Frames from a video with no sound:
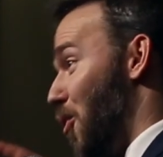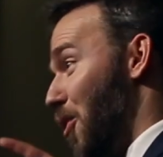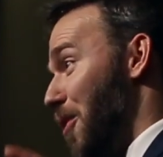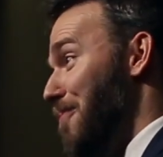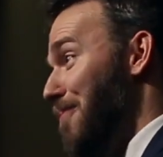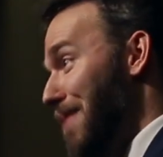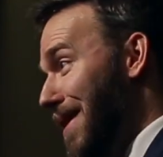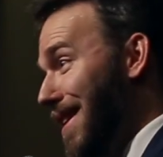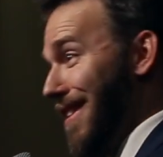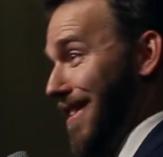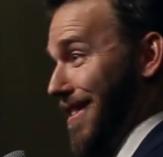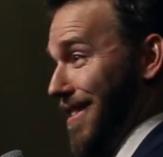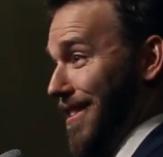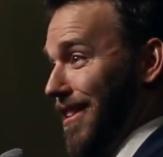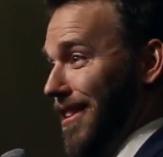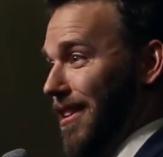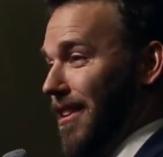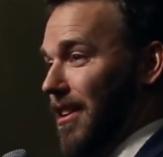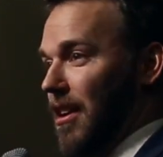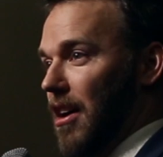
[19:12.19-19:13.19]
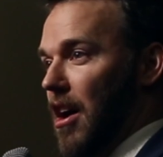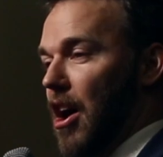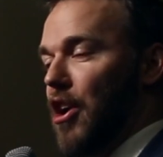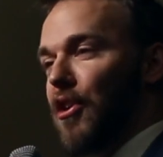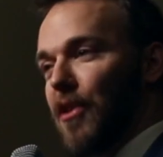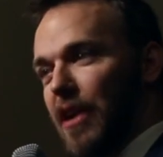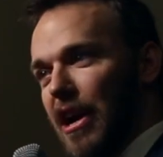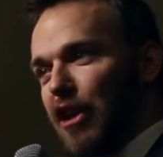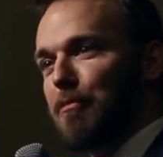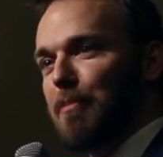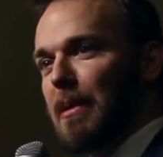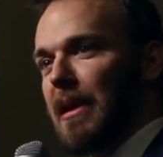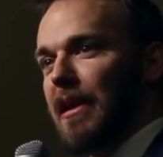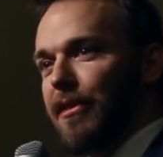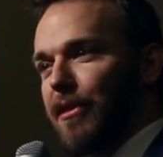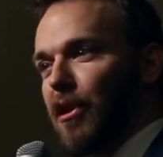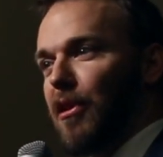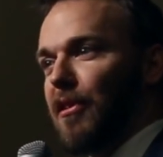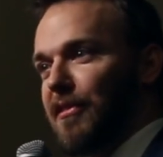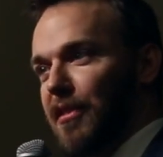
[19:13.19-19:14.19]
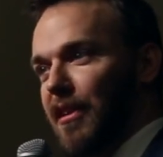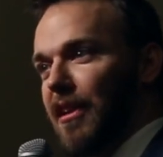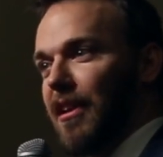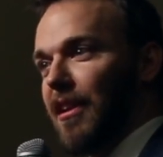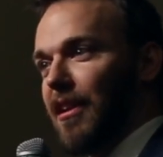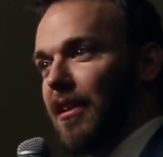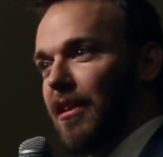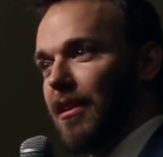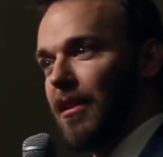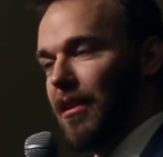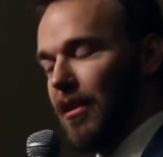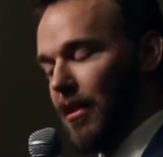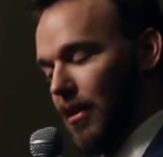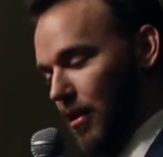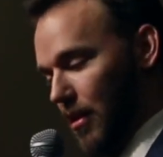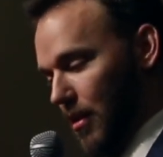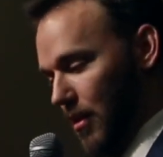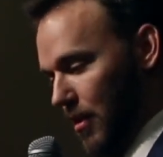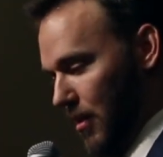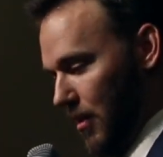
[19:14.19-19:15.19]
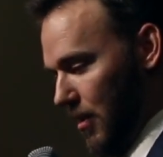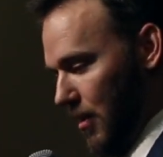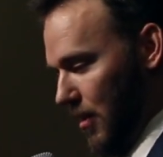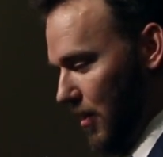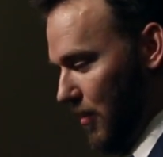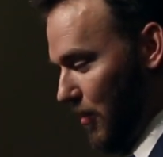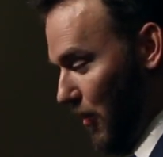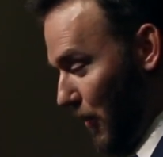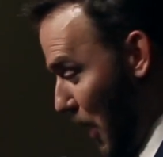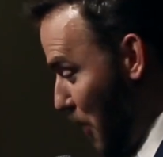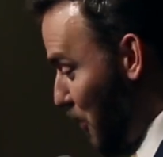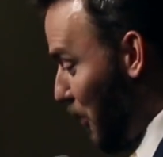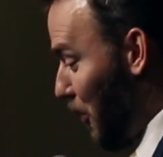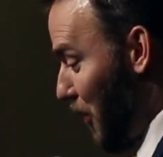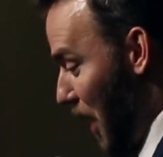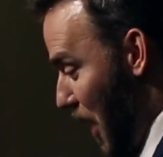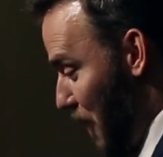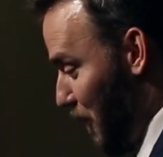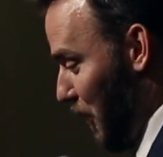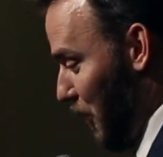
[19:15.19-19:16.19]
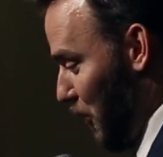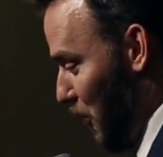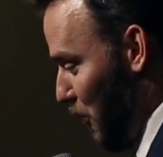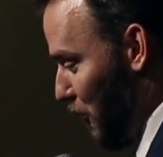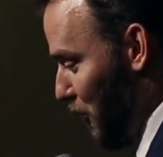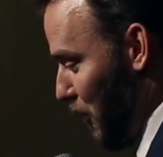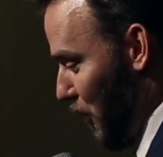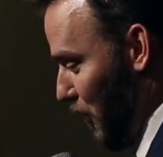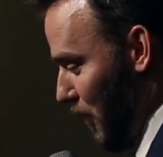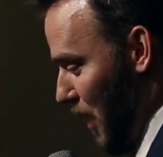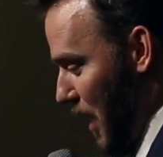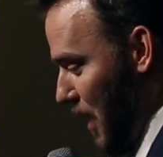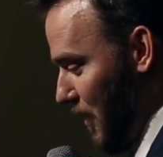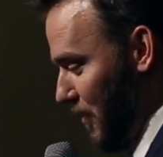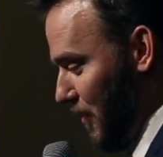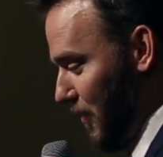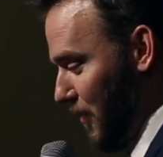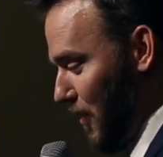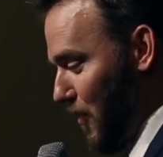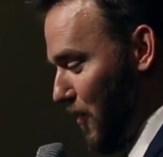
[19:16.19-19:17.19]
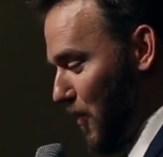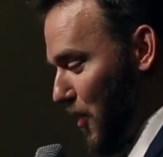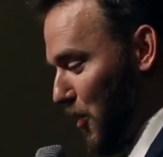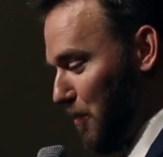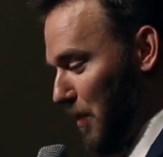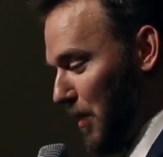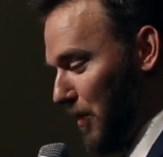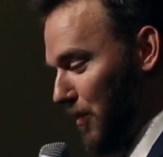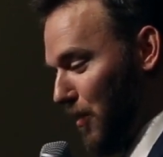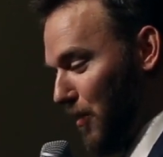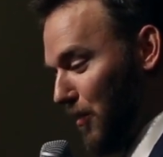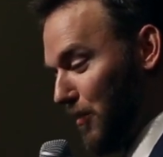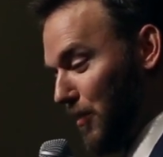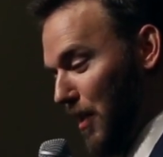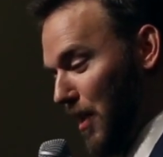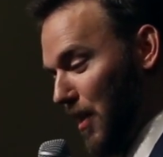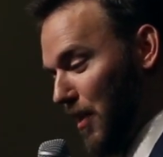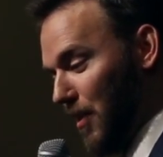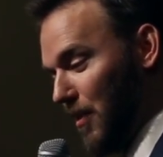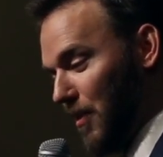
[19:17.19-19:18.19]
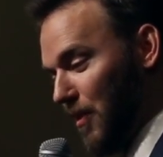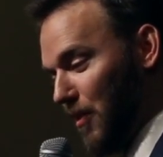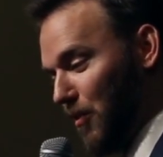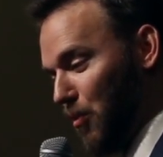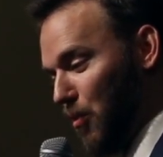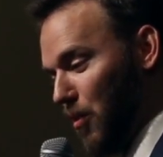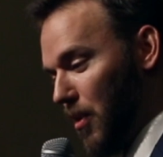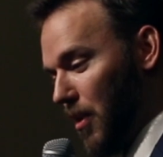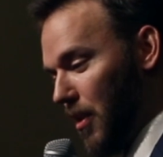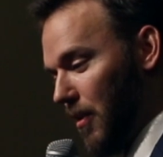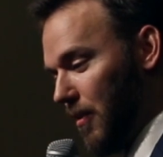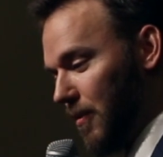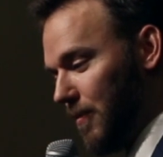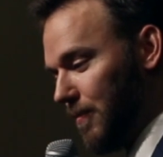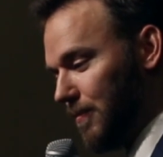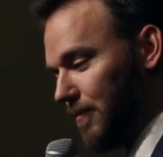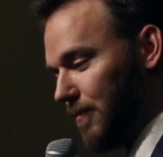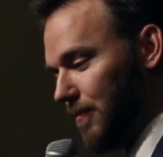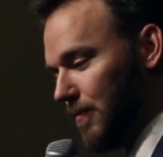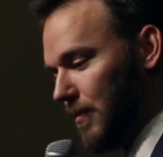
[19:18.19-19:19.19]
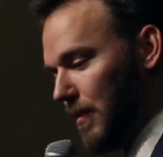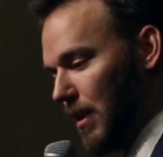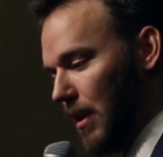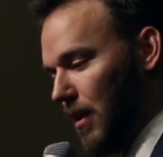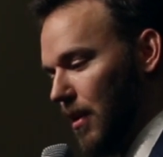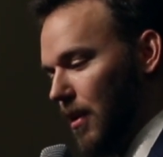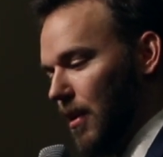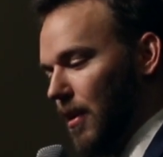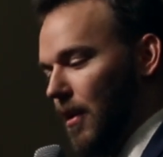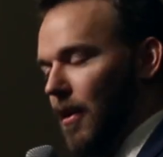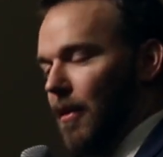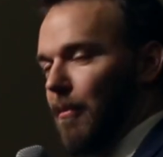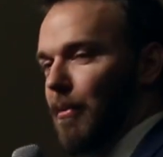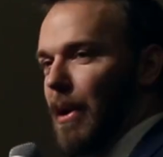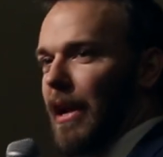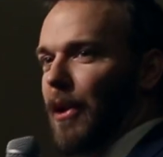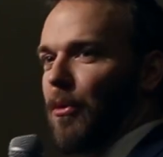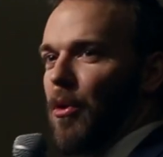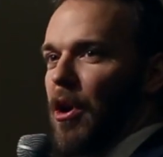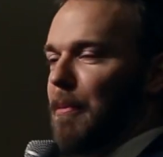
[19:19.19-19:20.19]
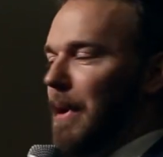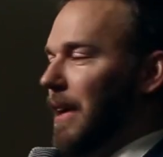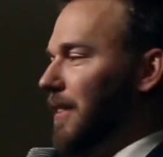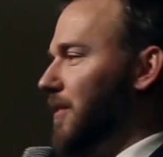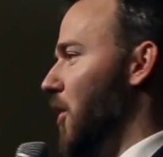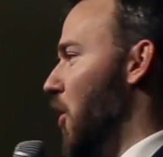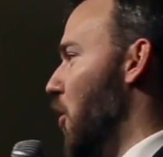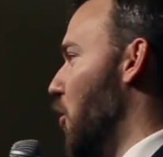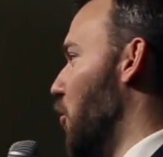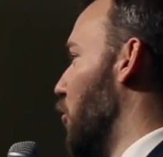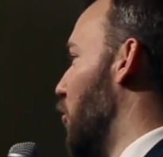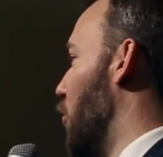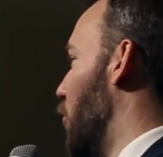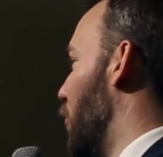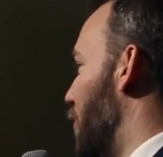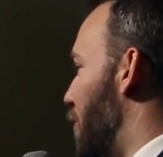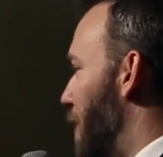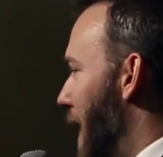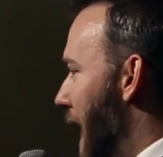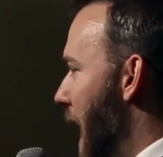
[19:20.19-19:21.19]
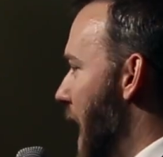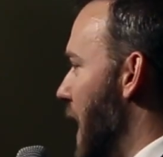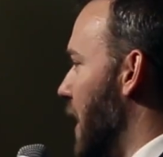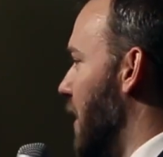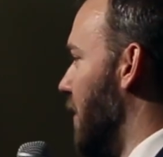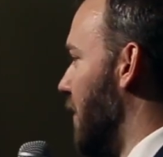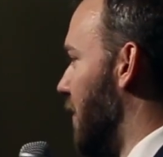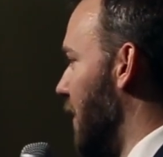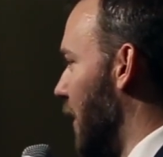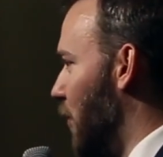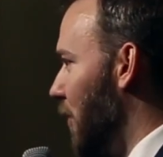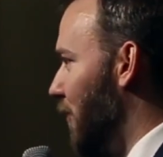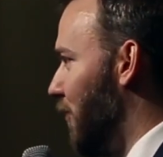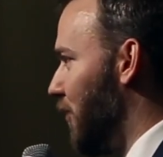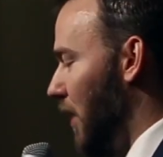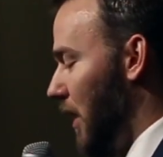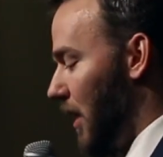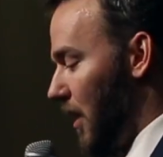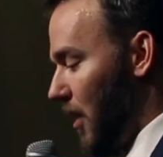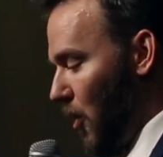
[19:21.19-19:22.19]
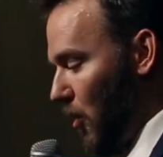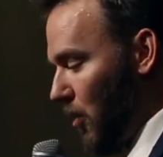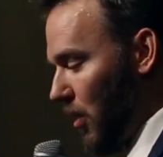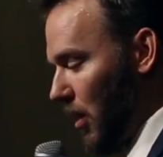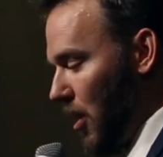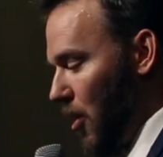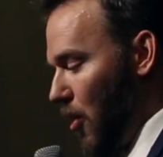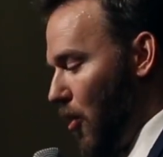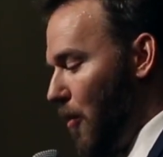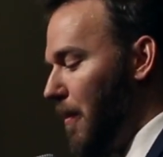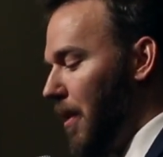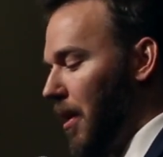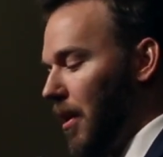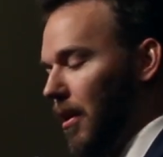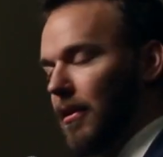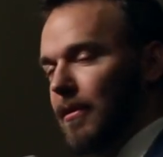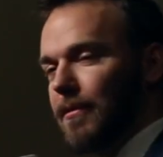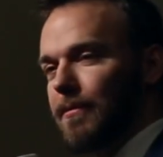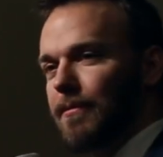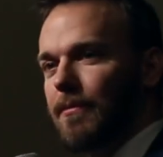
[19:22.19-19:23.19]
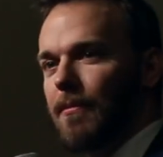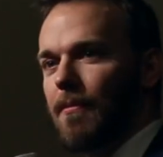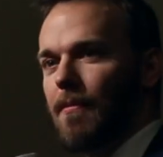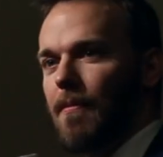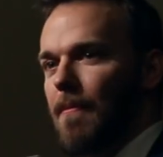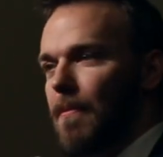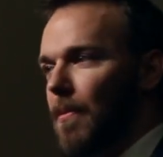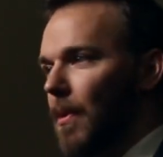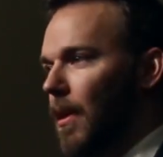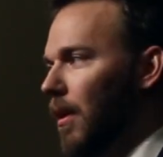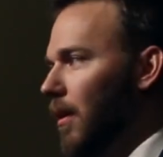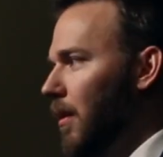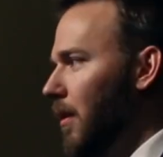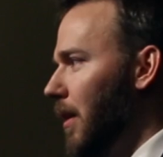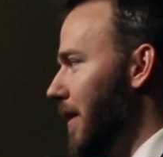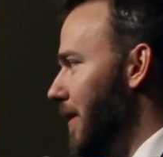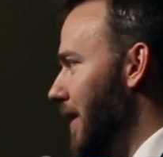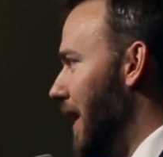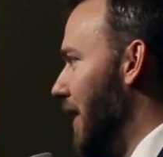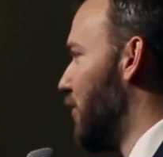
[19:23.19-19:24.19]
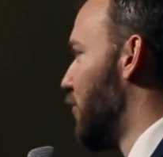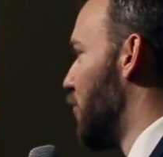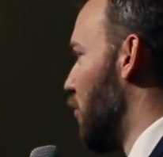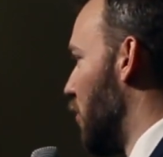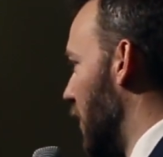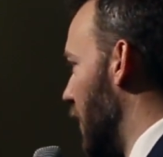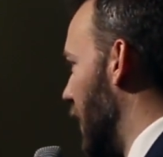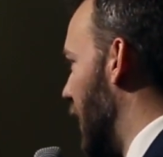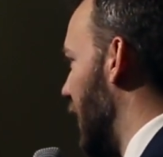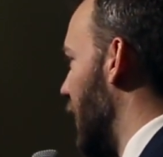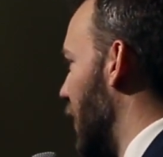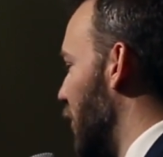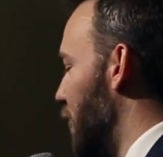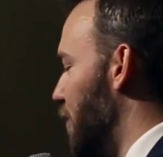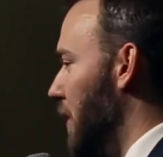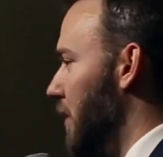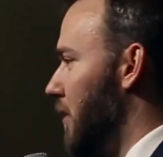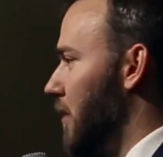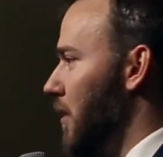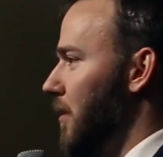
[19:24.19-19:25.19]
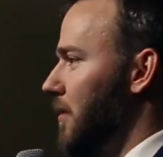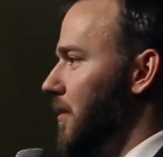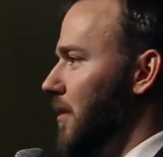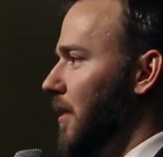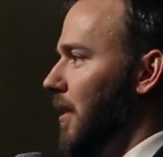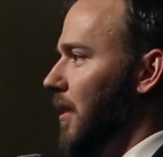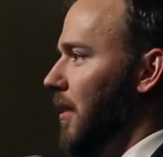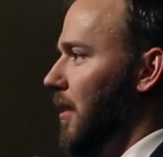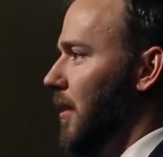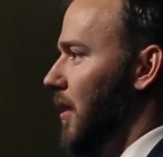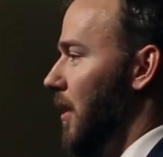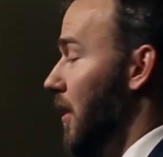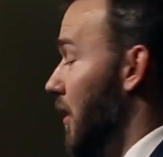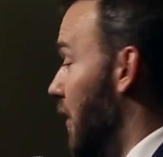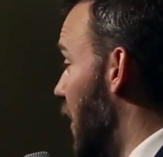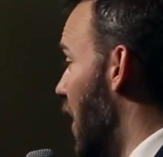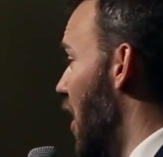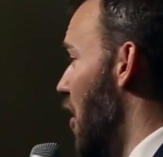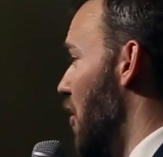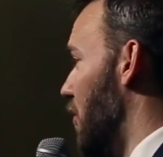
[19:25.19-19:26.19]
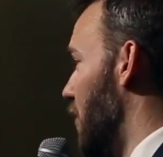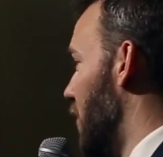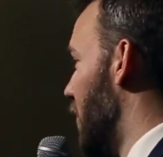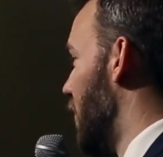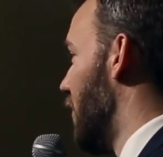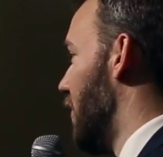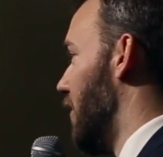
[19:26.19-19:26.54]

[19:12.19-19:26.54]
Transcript: would be under SB 13. So they would definitely lose their license under SB 13 as well. Bradley, what about total bans like we've seen in Oklahoma? Isn't that sort of like SB 13? No,